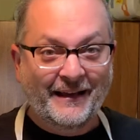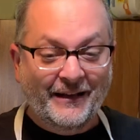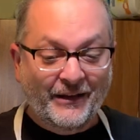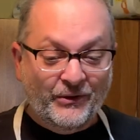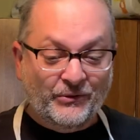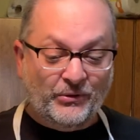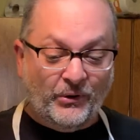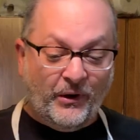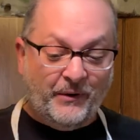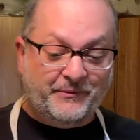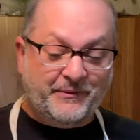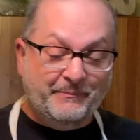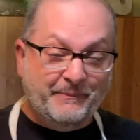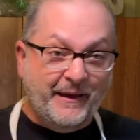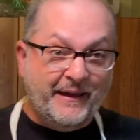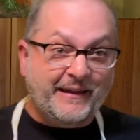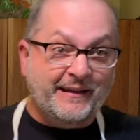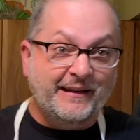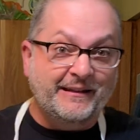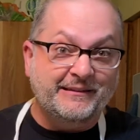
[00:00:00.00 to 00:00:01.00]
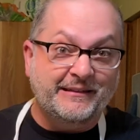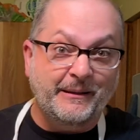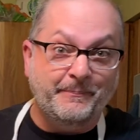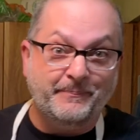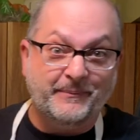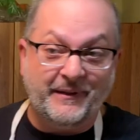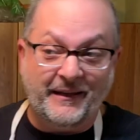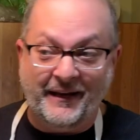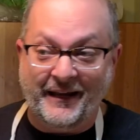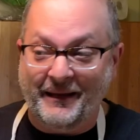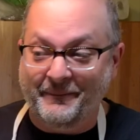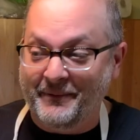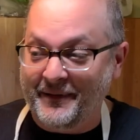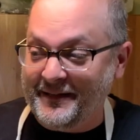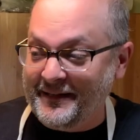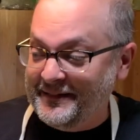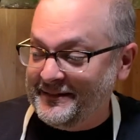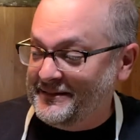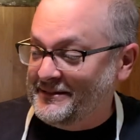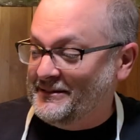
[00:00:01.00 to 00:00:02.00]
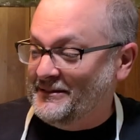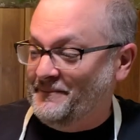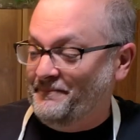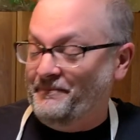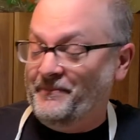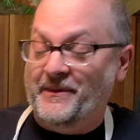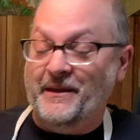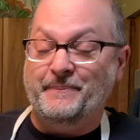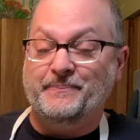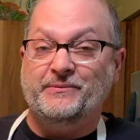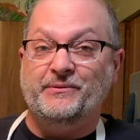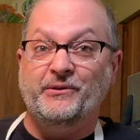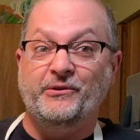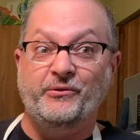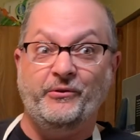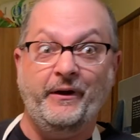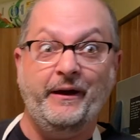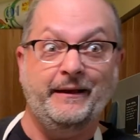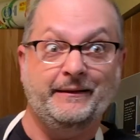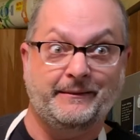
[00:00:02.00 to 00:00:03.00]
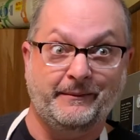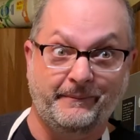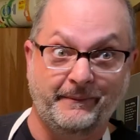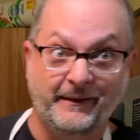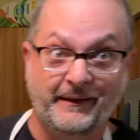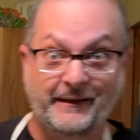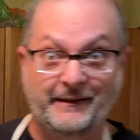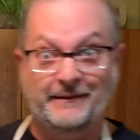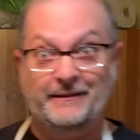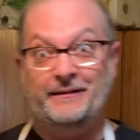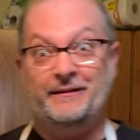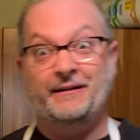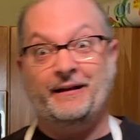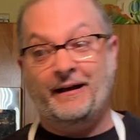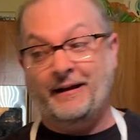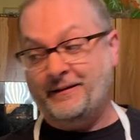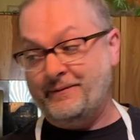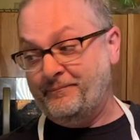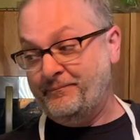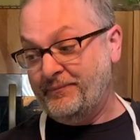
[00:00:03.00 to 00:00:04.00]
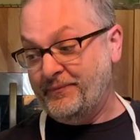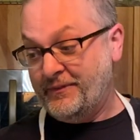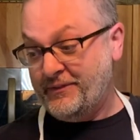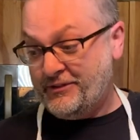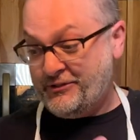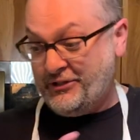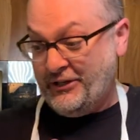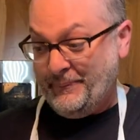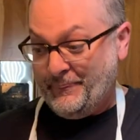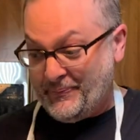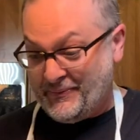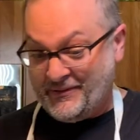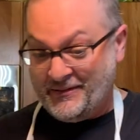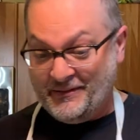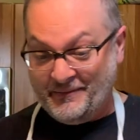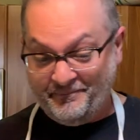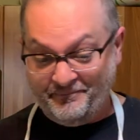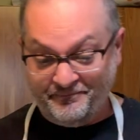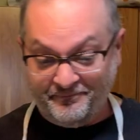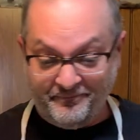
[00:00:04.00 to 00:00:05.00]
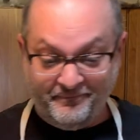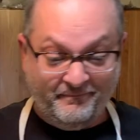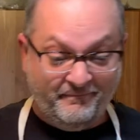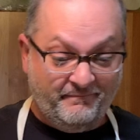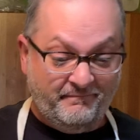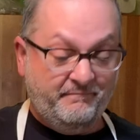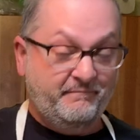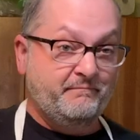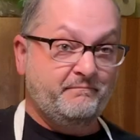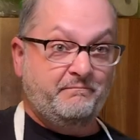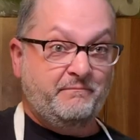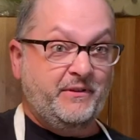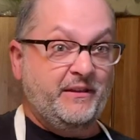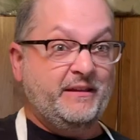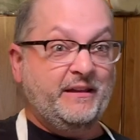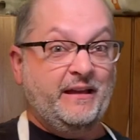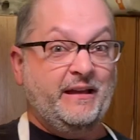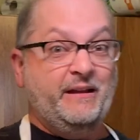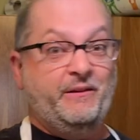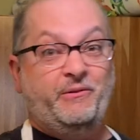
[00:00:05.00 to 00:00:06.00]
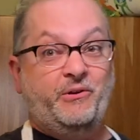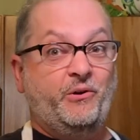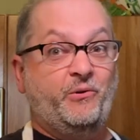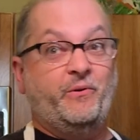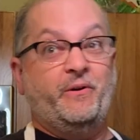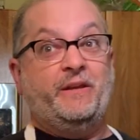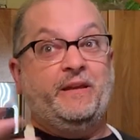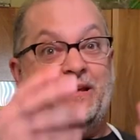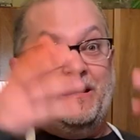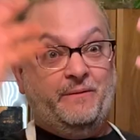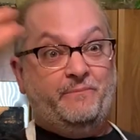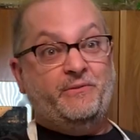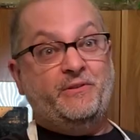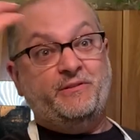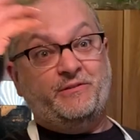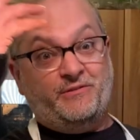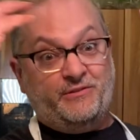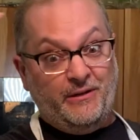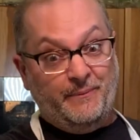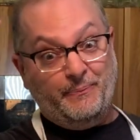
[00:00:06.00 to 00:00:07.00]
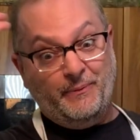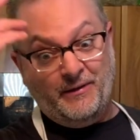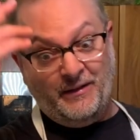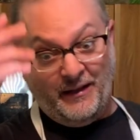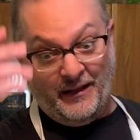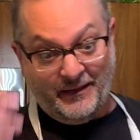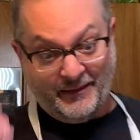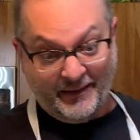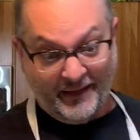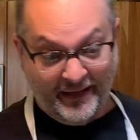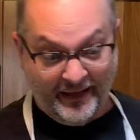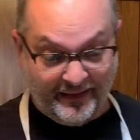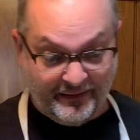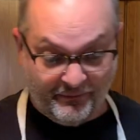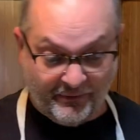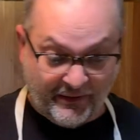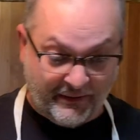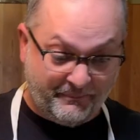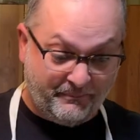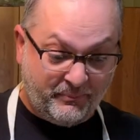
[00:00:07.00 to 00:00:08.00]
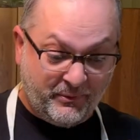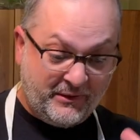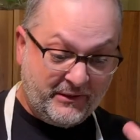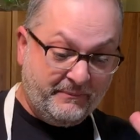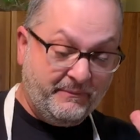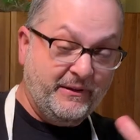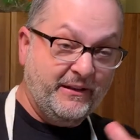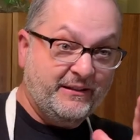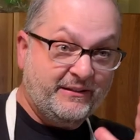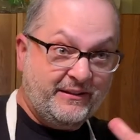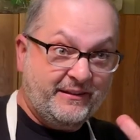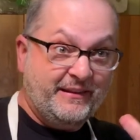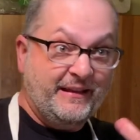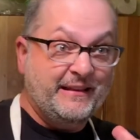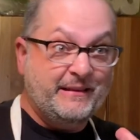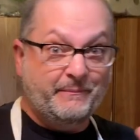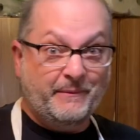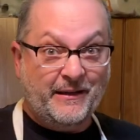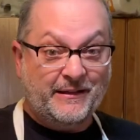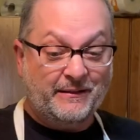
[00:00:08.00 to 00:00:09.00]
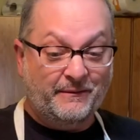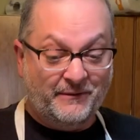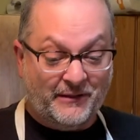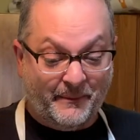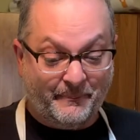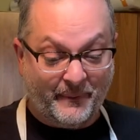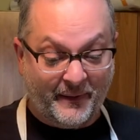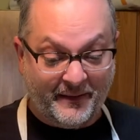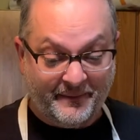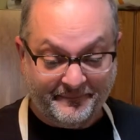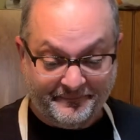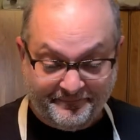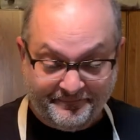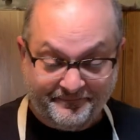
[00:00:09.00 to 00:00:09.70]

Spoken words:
so I'm making a dip today because dips are great. I mean, you got chips. You don't want to eat them just chippy like that. You want to put them in the thing to make them dippy.